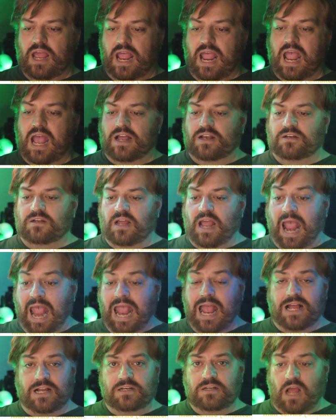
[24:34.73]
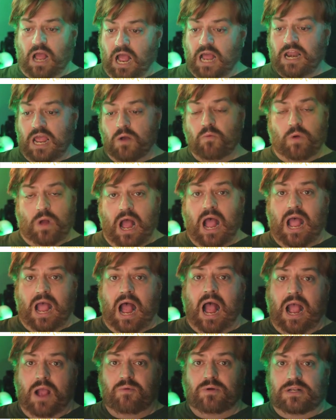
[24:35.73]
And
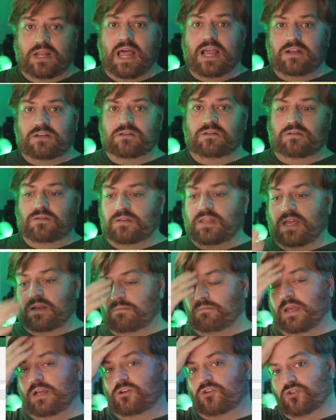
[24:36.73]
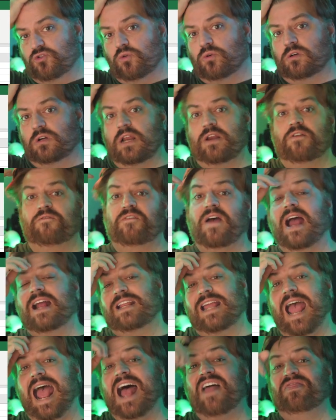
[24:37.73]
I would like to then make sure, and in
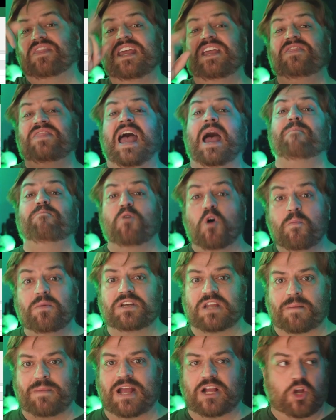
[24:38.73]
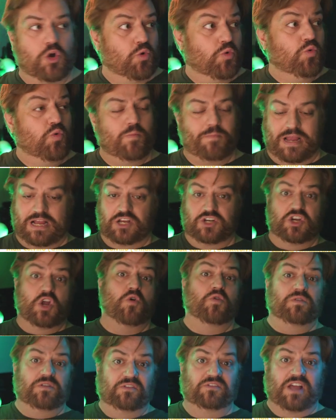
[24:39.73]
fact, in that moment, I might go, ooh, make a
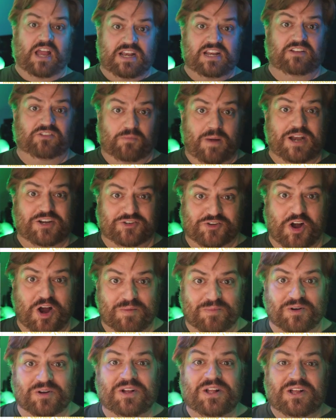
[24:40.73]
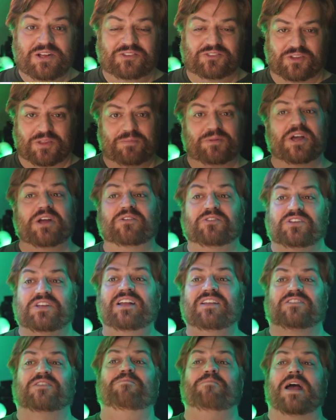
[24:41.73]
note, this guy needs magic armor, so the players
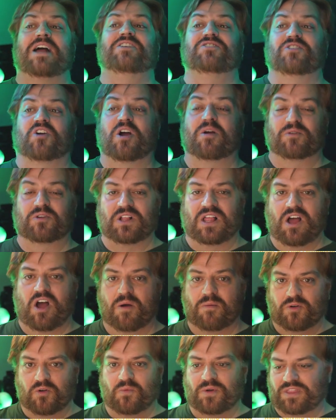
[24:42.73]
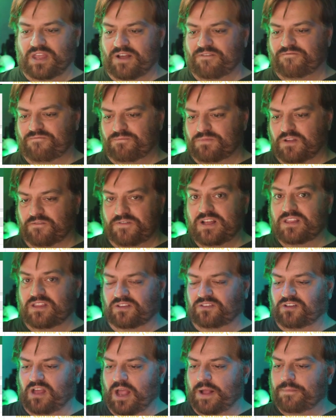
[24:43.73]
get some magic armor when they defeat
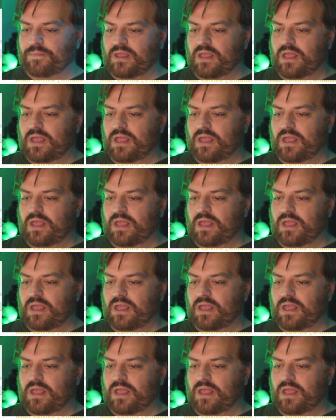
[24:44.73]
this guy.